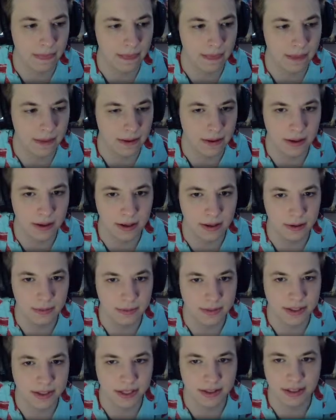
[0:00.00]
Um,
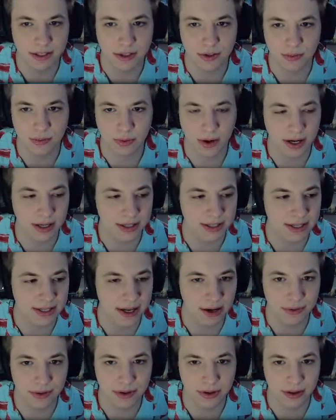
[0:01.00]
let's get these rocks
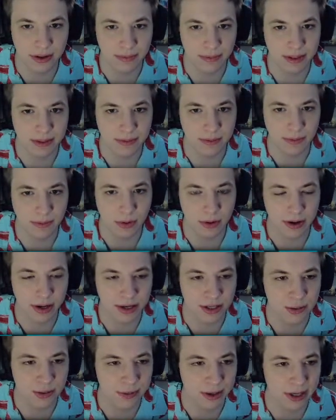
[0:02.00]
down. That'll give me more
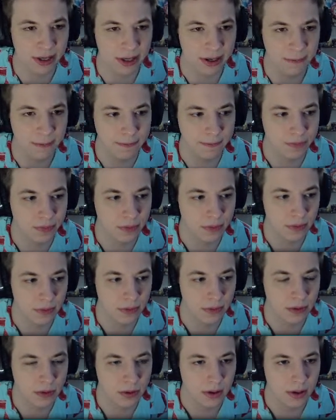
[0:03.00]
HP.
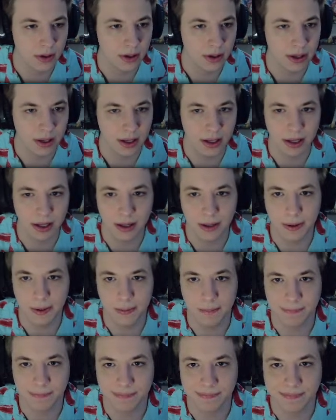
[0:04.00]

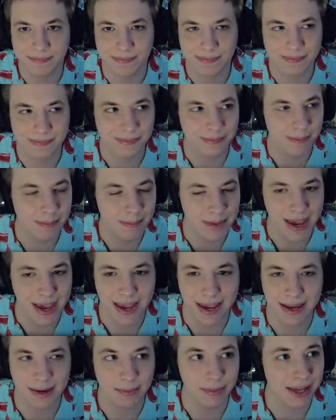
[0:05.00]
Um,
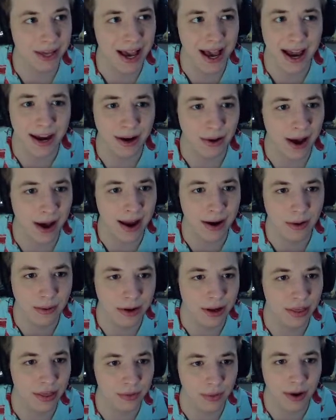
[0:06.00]
man, but yeah, I don't I don't
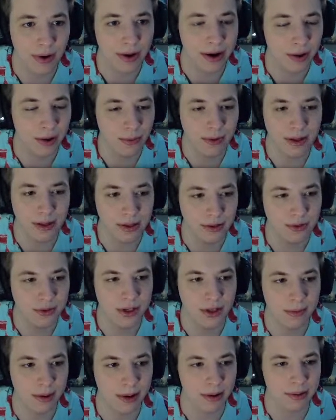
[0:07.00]
want to throw. I don't want to lose
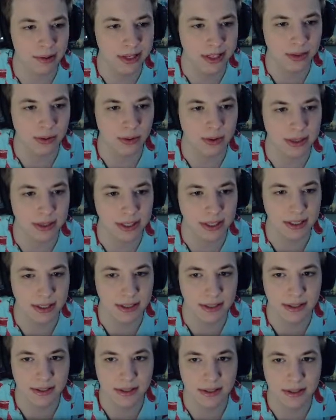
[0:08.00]
all my resources.